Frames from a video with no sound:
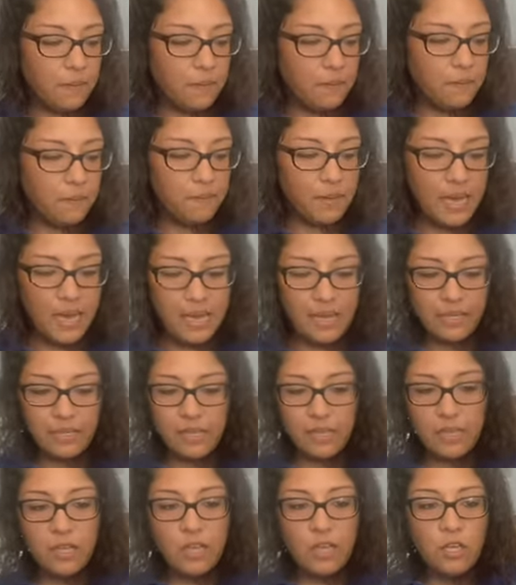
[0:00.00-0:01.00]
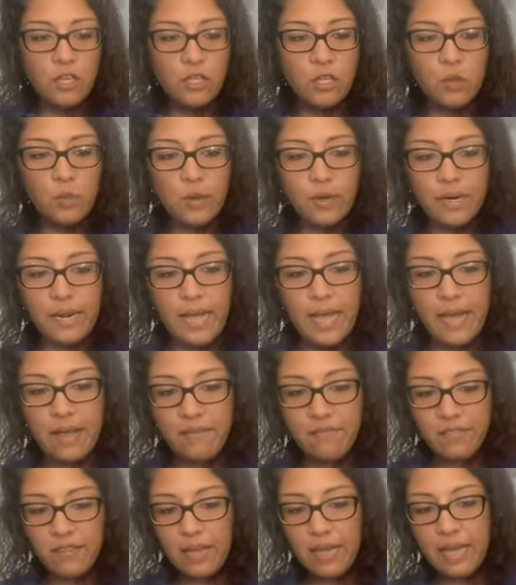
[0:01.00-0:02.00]
bag, you want to
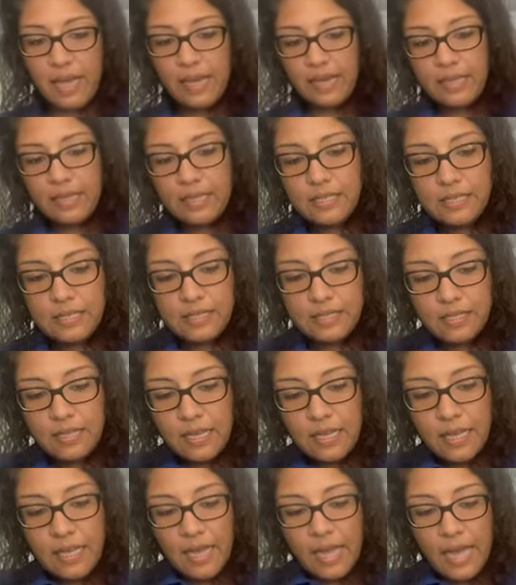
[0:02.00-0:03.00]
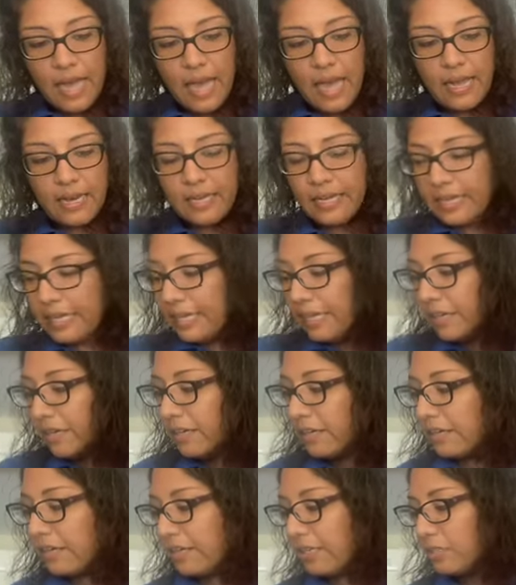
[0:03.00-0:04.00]
have the ice, and
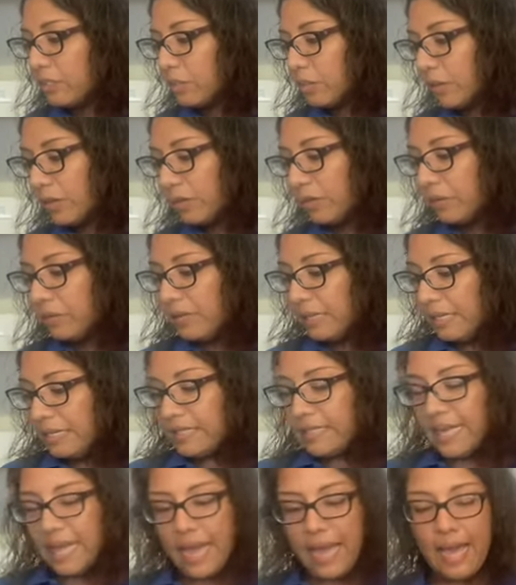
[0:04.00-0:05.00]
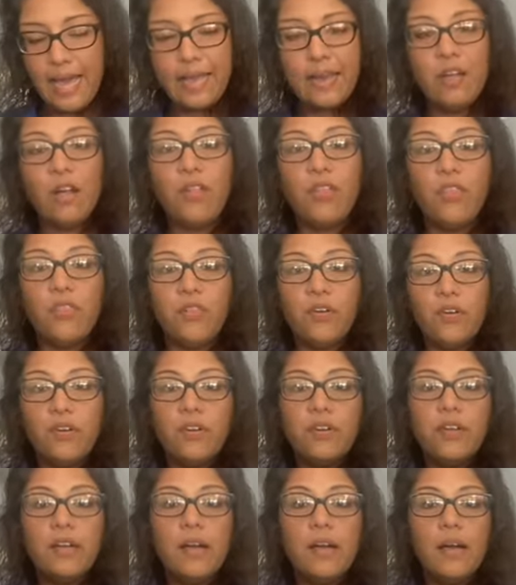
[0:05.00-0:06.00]
here is where you need to add a
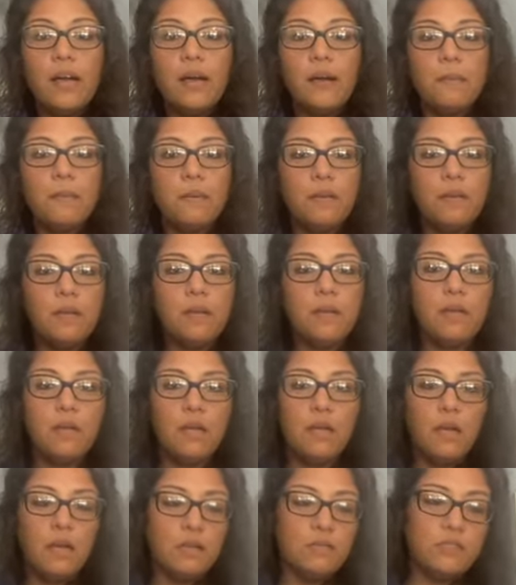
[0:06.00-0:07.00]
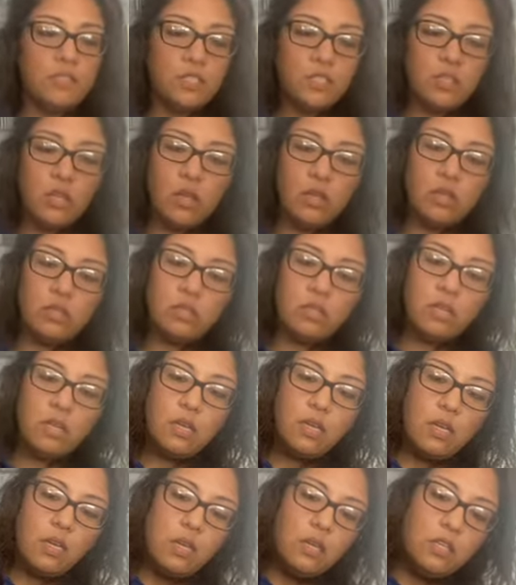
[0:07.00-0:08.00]
1/3 cup of salt.
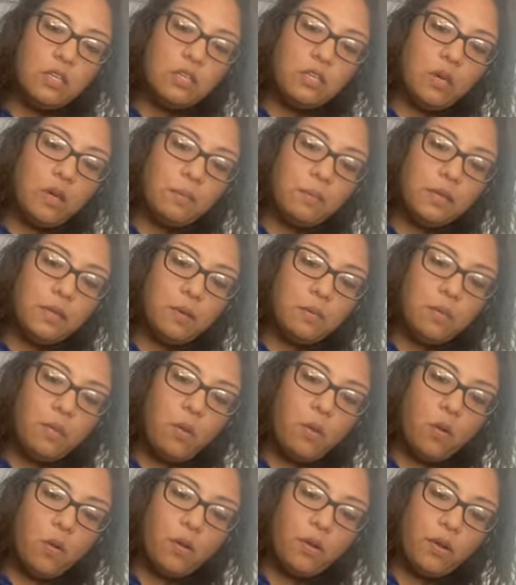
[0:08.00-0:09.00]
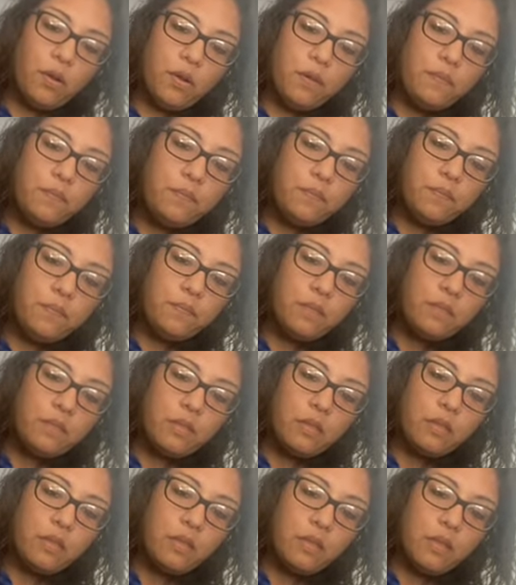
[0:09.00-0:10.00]
So I'm gonna pour
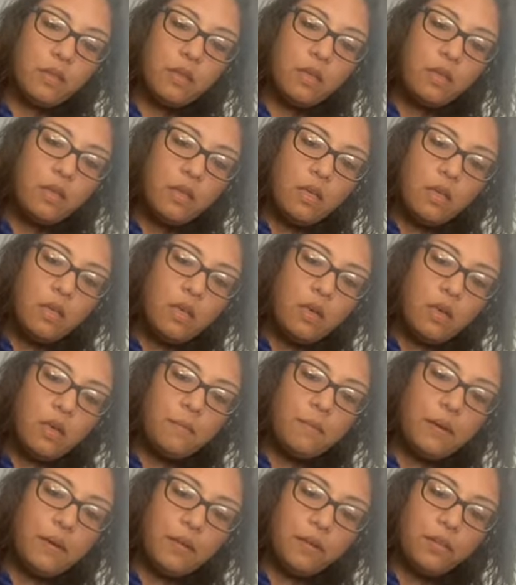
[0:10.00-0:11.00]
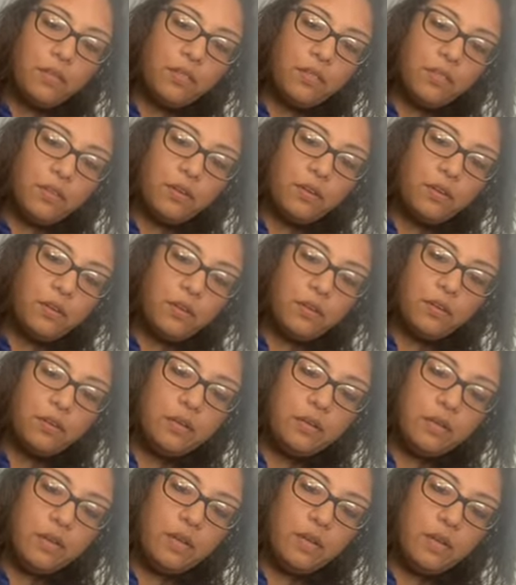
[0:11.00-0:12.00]
about a
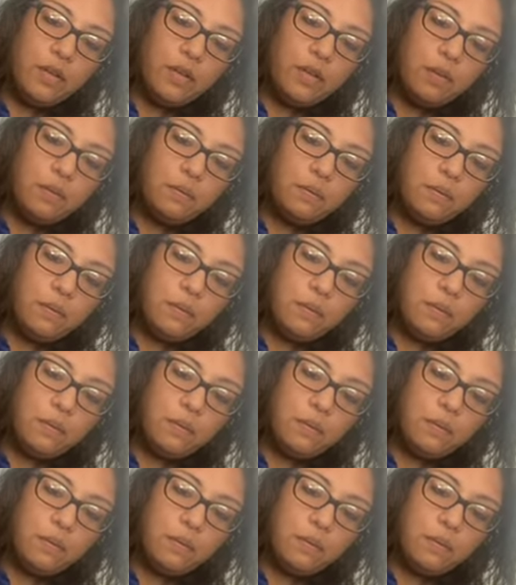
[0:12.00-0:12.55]
1/3 cup